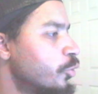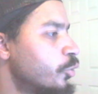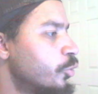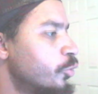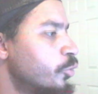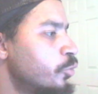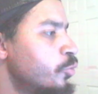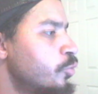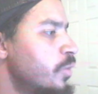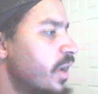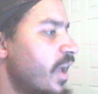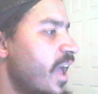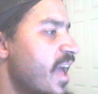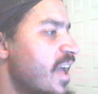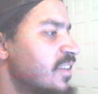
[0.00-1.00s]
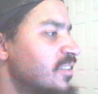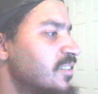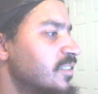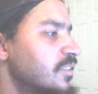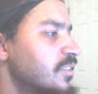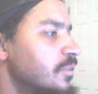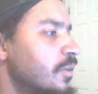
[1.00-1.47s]
Goo
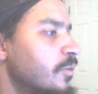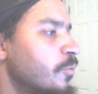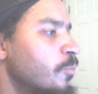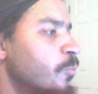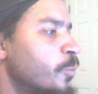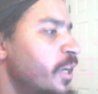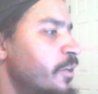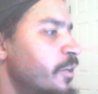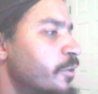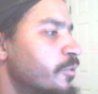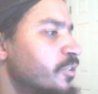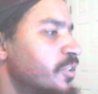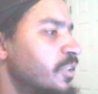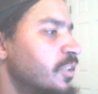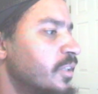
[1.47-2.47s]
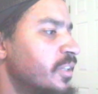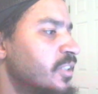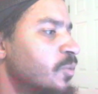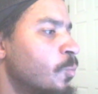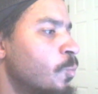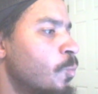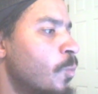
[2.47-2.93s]
asked readers to
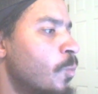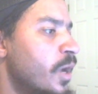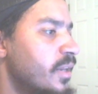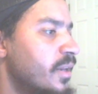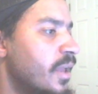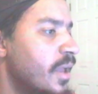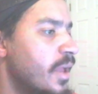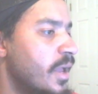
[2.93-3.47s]
list what